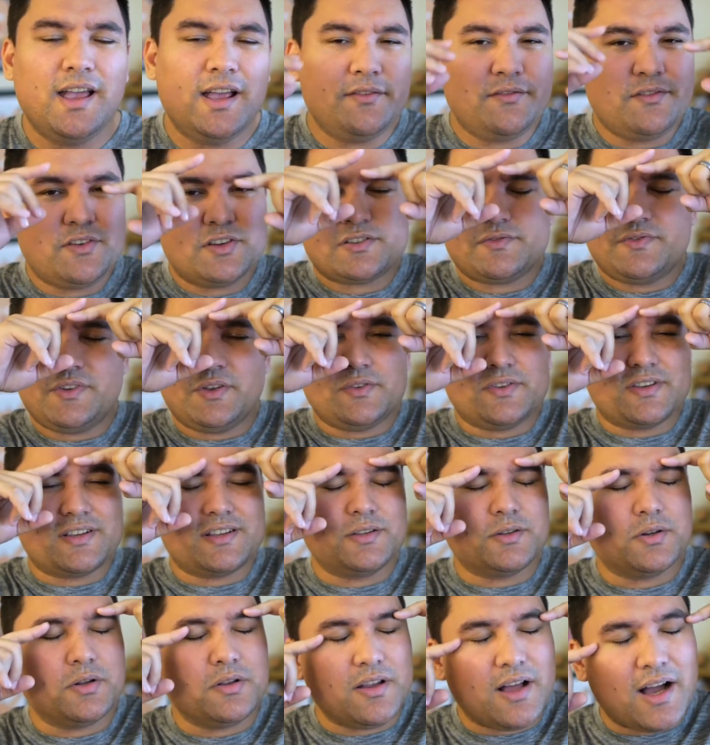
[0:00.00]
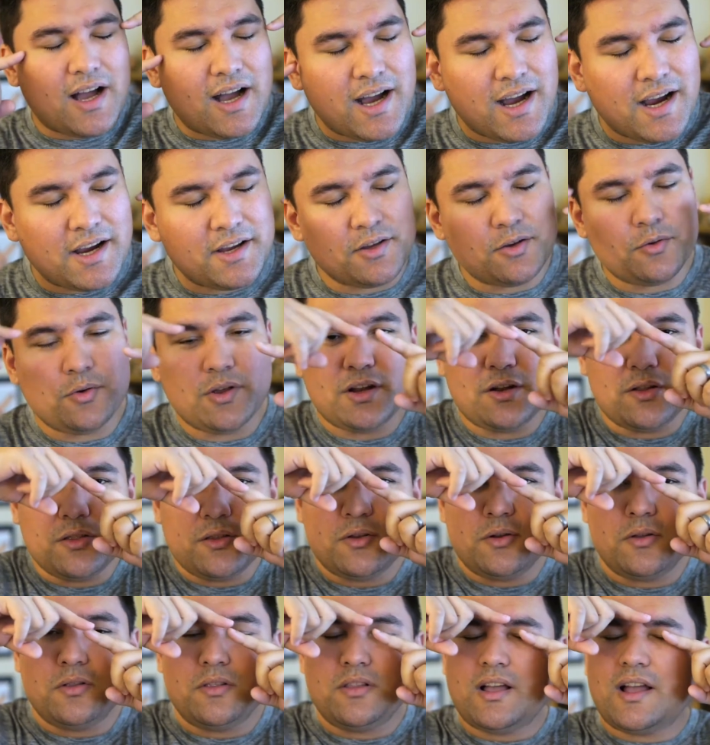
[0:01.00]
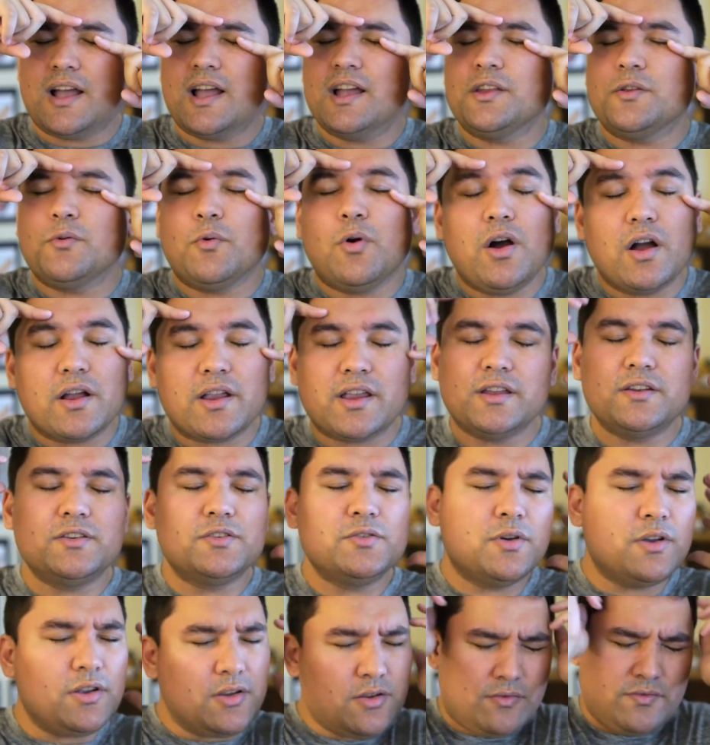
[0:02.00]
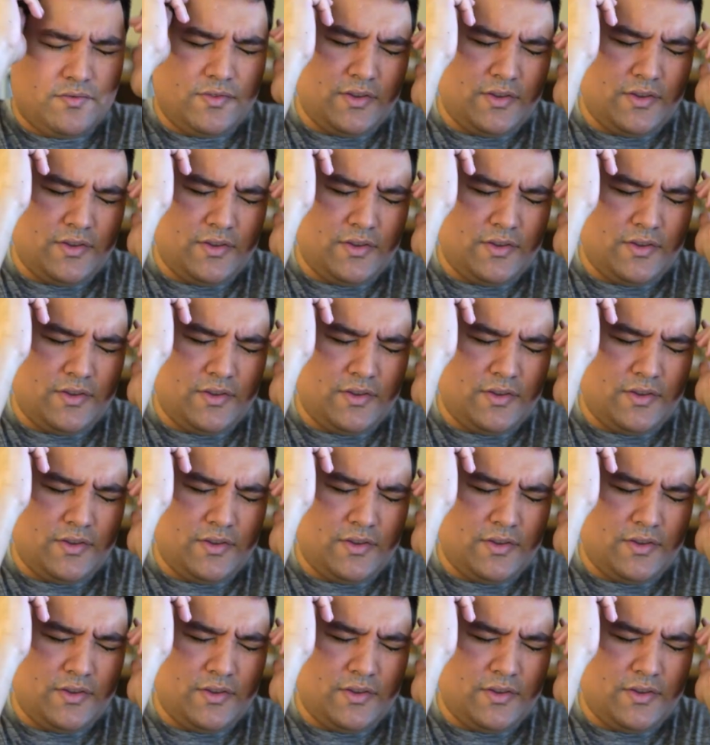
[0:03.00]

it just feels like a little line. You hit a little line, walk into it,